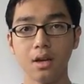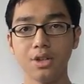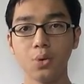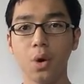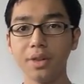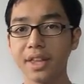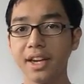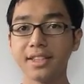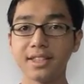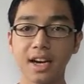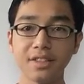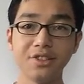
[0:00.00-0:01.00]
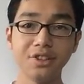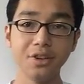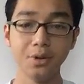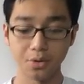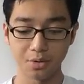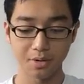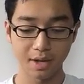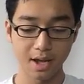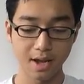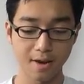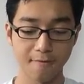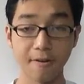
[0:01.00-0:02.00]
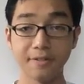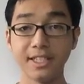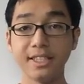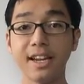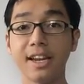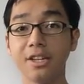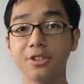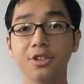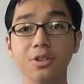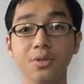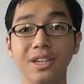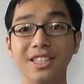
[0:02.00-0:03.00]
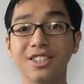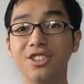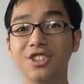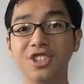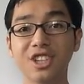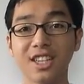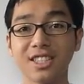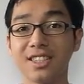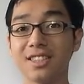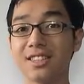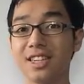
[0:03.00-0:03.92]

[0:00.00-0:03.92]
So what they decided to do in 1582 is to just